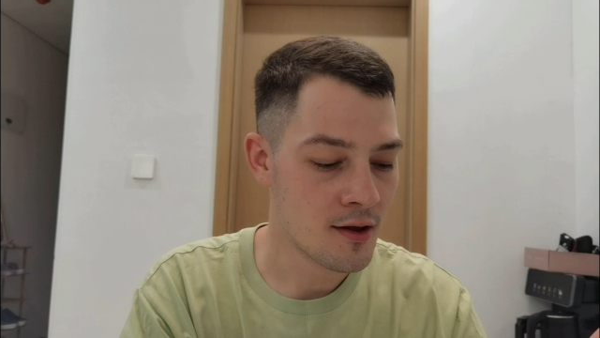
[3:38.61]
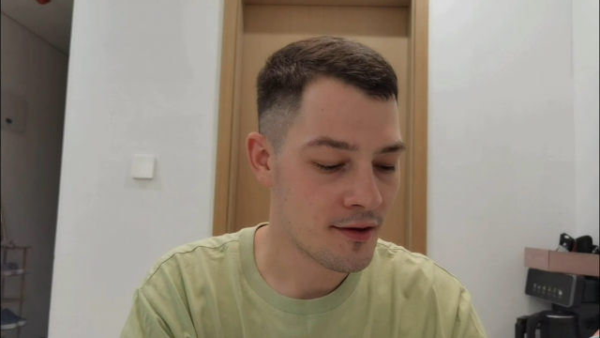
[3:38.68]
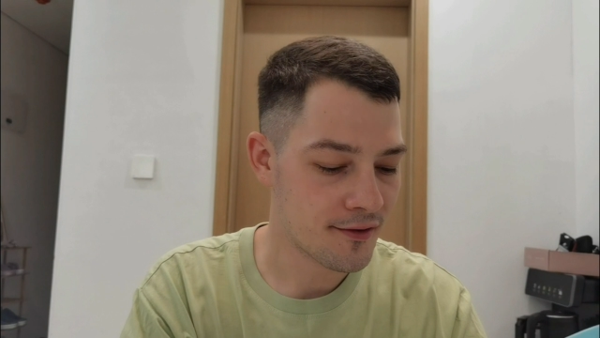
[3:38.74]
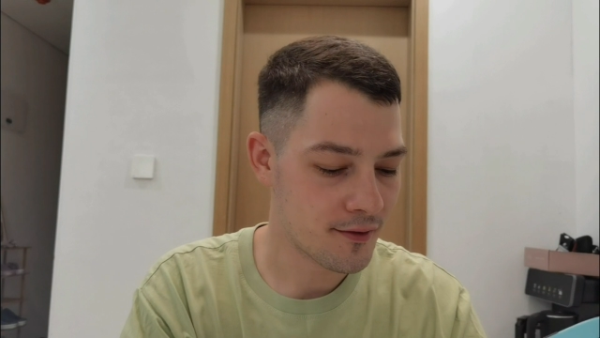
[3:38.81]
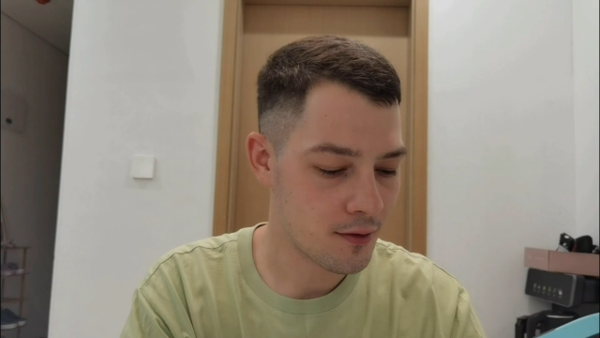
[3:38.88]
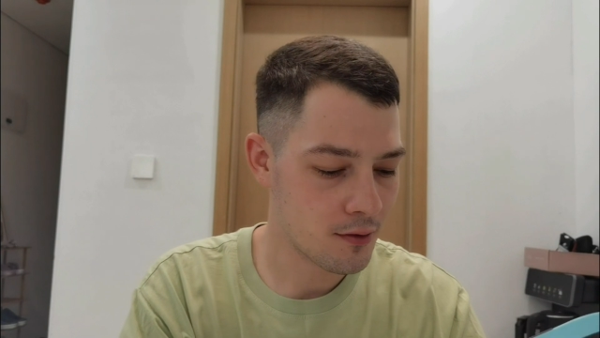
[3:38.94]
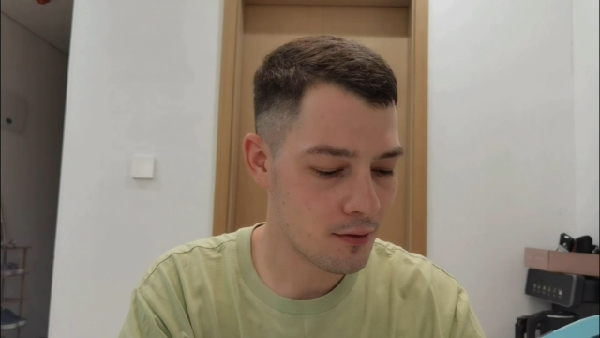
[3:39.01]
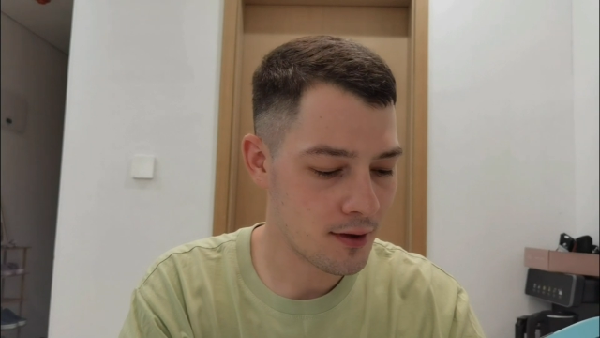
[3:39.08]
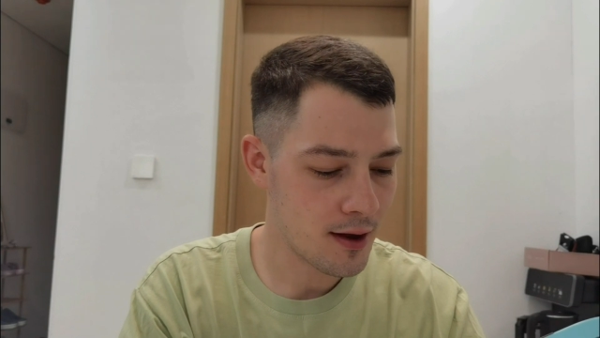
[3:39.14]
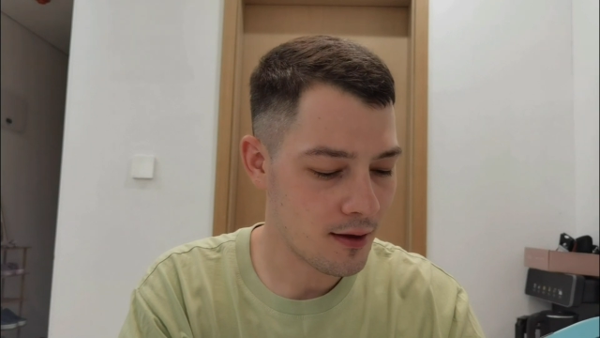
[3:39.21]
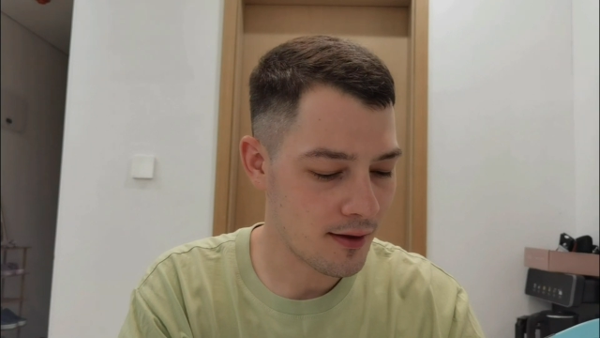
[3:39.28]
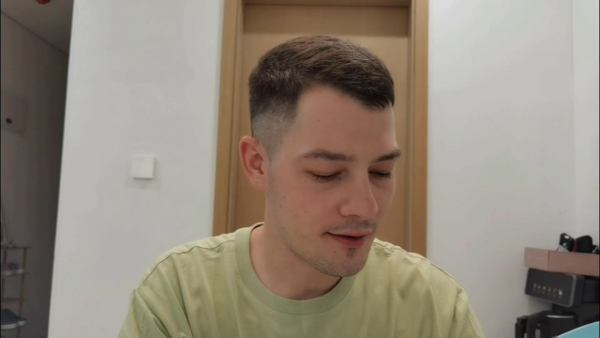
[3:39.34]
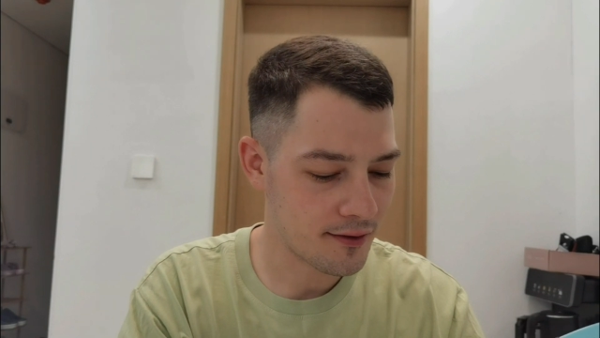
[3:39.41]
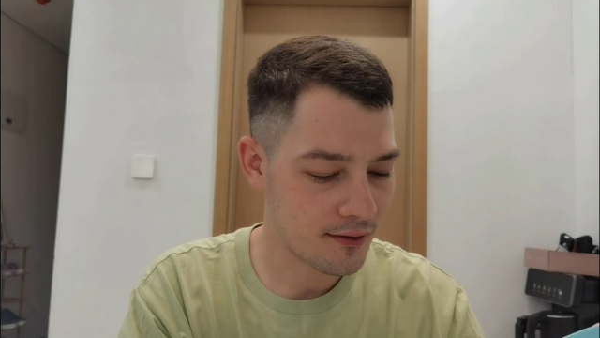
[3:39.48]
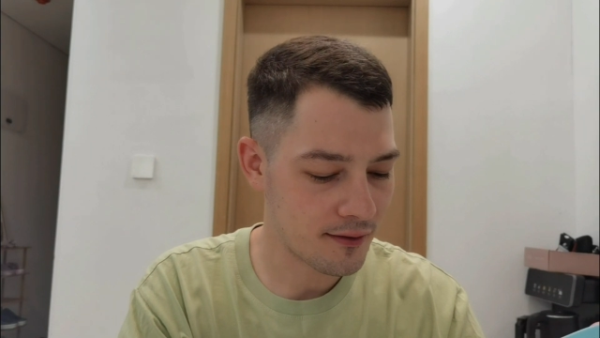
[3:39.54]
So
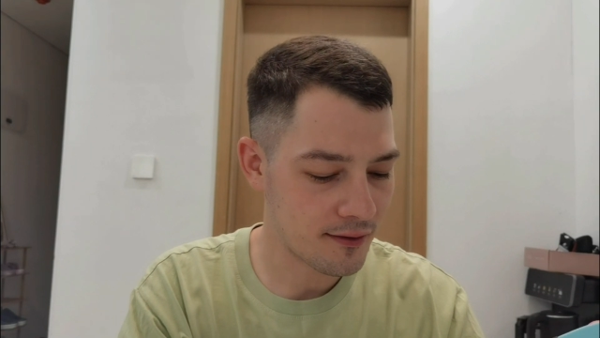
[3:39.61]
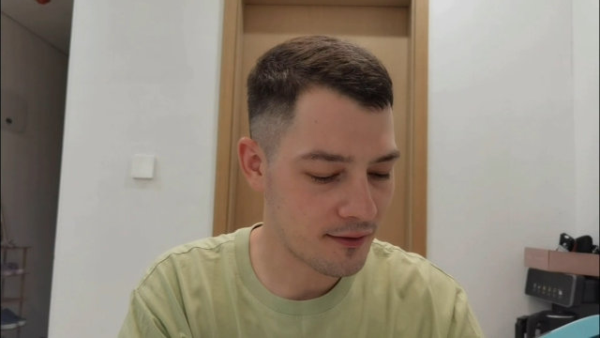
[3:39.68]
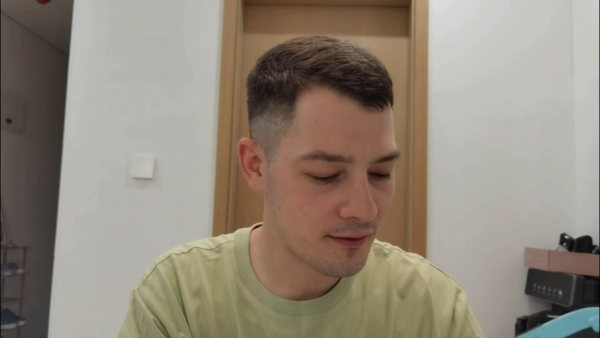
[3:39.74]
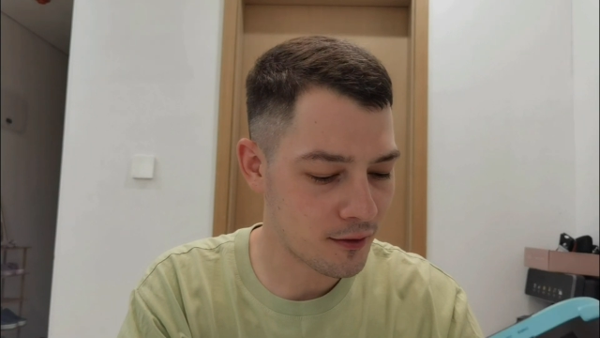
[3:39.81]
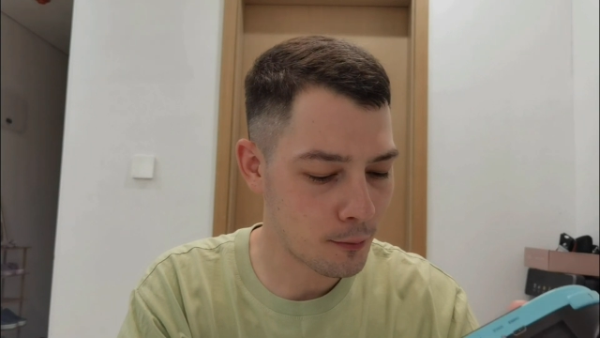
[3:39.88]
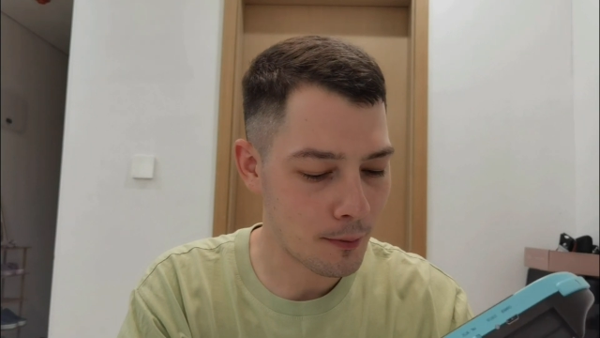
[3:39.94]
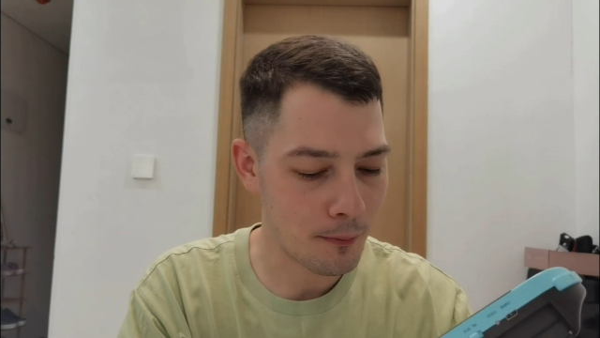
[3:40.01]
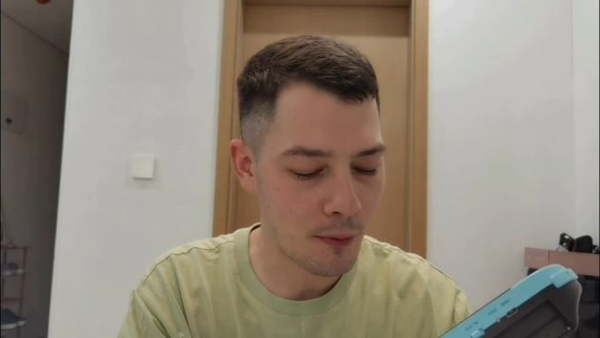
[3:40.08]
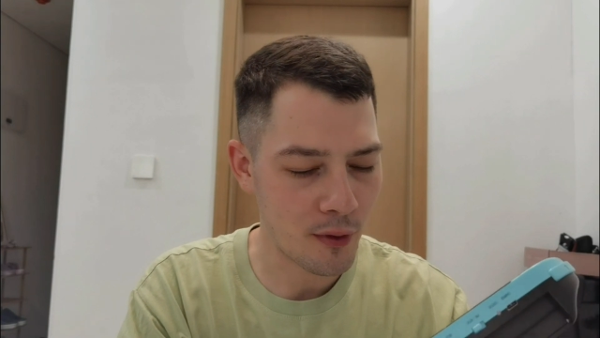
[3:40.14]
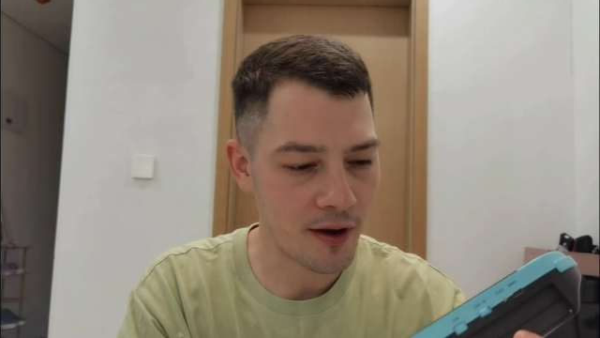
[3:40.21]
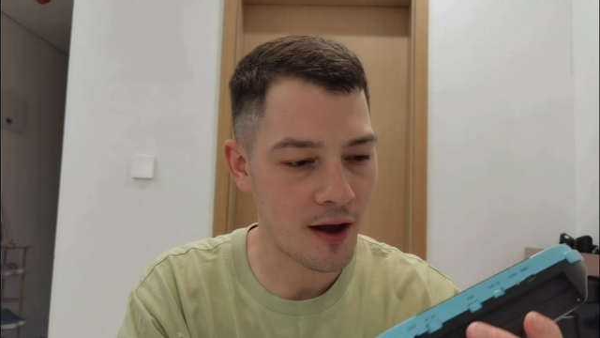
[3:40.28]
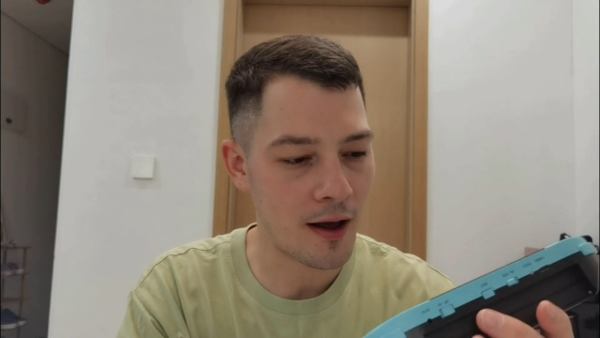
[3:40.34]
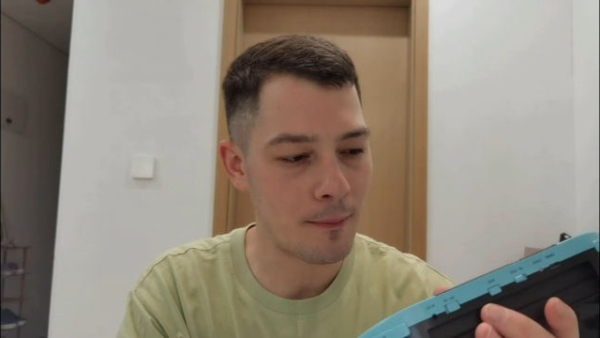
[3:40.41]
yeah, that's the Superboy